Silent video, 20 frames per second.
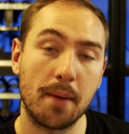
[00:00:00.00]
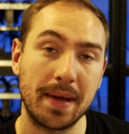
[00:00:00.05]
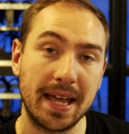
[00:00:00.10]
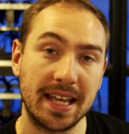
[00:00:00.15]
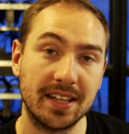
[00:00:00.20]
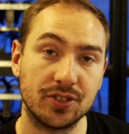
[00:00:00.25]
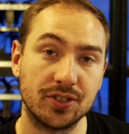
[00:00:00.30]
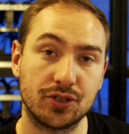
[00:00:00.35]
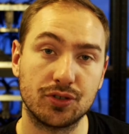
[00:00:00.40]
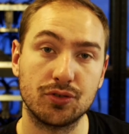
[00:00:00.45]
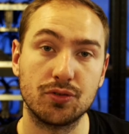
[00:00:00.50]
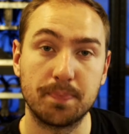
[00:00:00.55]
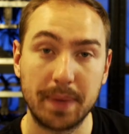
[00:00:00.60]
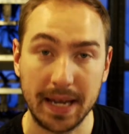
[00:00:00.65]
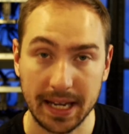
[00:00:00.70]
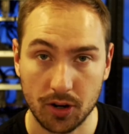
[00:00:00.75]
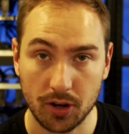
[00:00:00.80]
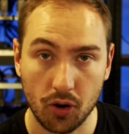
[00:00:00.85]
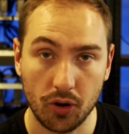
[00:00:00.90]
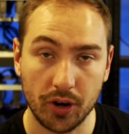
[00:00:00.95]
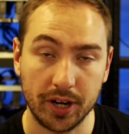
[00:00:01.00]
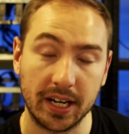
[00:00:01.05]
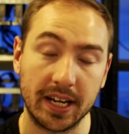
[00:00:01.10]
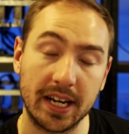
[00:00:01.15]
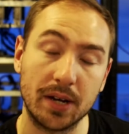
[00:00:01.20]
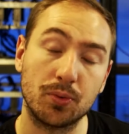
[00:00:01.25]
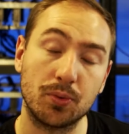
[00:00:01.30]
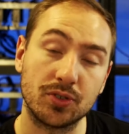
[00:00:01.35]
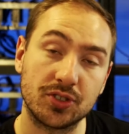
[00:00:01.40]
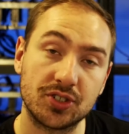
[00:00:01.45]
into Bitcoin, and it
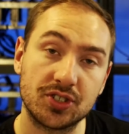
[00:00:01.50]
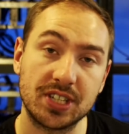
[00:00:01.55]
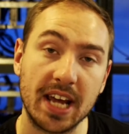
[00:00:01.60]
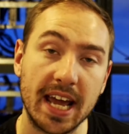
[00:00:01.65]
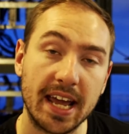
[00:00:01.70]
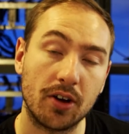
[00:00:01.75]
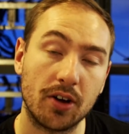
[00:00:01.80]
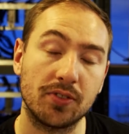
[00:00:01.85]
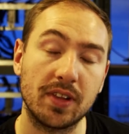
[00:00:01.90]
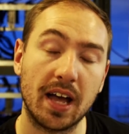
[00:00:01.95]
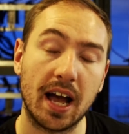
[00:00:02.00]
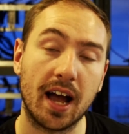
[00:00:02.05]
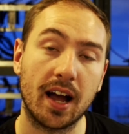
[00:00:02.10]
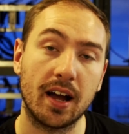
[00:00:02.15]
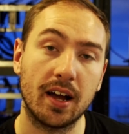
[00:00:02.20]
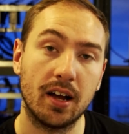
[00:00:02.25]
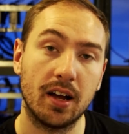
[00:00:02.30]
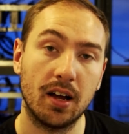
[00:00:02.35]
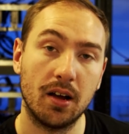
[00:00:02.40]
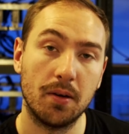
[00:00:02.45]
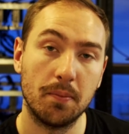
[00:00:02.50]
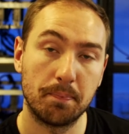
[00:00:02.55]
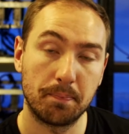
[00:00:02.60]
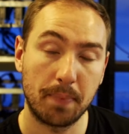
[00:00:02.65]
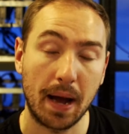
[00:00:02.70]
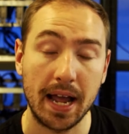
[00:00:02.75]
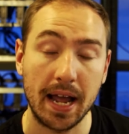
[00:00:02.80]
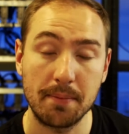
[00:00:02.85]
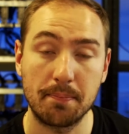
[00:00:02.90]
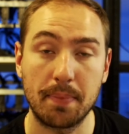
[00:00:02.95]
will stay on that
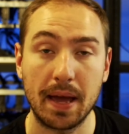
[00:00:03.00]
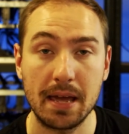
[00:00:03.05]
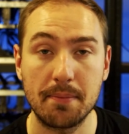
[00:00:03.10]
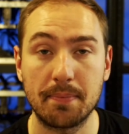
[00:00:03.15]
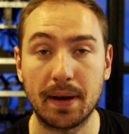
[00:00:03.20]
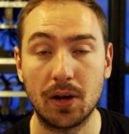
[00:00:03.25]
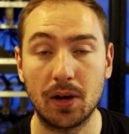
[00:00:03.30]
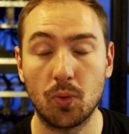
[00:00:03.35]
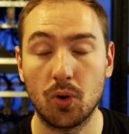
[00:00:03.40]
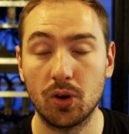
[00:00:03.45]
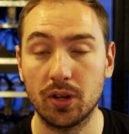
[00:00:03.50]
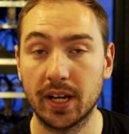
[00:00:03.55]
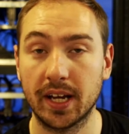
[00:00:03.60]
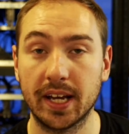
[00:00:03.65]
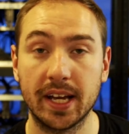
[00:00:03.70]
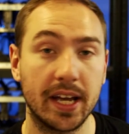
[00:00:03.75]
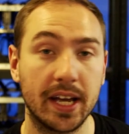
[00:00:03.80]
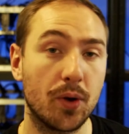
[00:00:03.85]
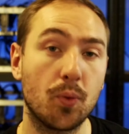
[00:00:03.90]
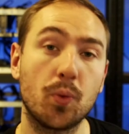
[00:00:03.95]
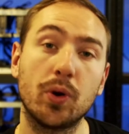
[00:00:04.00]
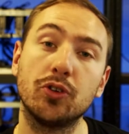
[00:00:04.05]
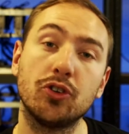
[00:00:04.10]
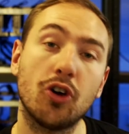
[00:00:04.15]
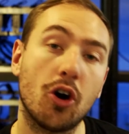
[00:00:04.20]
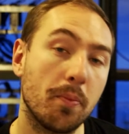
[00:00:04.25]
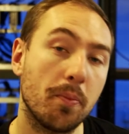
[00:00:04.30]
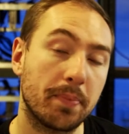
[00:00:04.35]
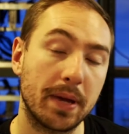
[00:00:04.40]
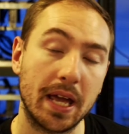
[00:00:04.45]
PayPal wallet. It will
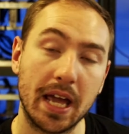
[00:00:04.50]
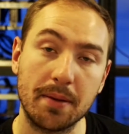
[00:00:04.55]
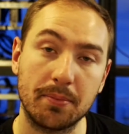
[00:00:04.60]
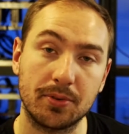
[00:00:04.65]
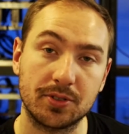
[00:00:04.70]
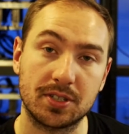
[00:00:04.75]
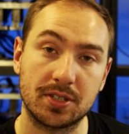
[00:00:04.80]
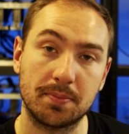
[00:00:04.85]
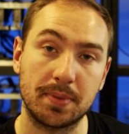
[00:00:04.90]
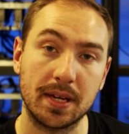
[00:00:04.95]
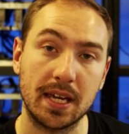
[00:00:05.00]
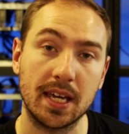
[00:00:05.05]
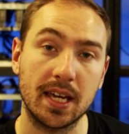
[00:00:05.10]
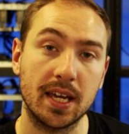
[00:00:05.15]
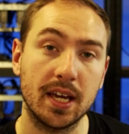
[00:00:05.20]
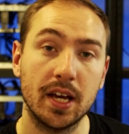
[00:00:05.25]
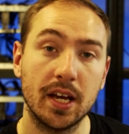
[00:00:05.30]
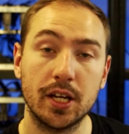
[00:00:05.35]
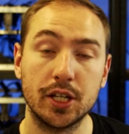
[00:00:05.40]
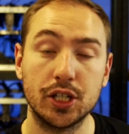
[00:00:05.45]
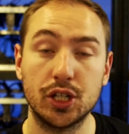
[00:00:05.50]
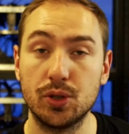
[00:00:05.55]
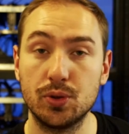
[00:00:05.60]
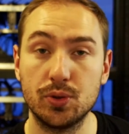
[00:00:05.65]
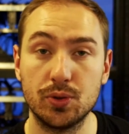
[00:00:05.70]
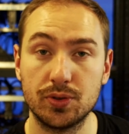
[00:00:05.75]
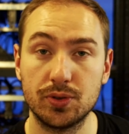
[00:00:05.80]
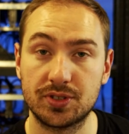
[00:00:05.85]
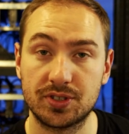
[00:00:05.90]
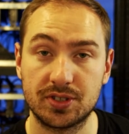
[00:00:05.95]
not be able to be
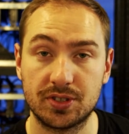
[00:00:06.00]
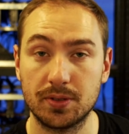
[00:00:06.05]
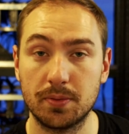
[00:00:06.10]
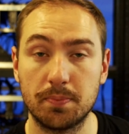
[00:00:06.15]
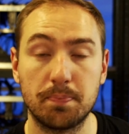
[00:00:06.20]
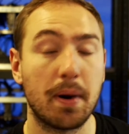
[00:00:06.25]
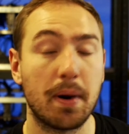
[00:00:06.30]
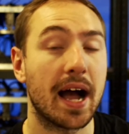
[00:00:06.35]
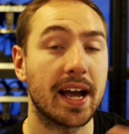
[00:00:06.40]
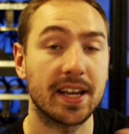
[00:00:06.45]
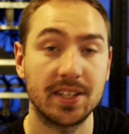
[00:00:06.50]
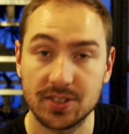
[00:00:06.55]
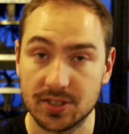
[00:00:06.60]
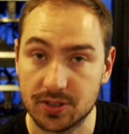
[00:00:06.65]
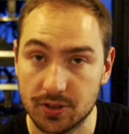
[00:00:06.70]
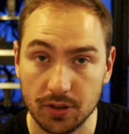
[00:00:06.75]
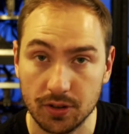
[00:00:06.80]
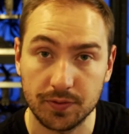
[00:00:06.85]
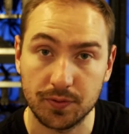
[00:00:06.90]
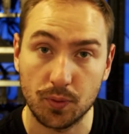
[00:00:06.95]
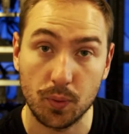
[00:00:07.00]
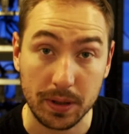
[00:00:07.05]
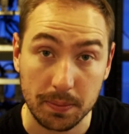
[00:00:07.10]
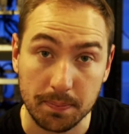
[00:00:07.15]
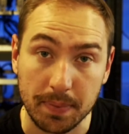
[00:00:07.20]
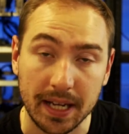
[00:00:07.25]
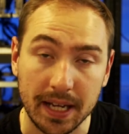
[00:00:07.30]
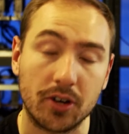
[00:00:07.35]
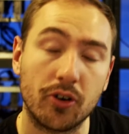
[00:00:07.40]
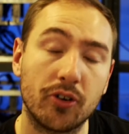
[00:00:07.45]
used to buy stuff with
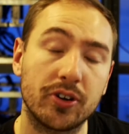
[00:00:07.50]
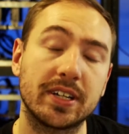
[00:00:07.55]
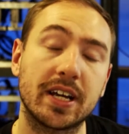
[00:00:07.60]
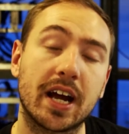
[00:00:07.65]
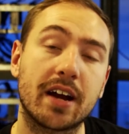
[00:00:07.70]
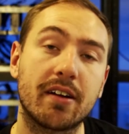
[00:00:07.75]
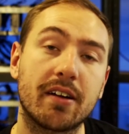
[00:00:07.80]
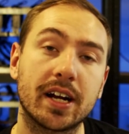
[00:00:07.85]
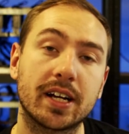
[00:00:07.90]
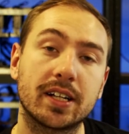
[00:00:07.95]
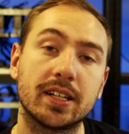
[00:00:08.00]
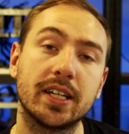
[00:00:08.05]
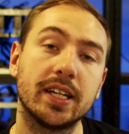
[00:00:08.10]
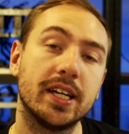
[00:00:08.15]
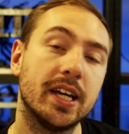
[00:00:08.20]
Bitcoin directly.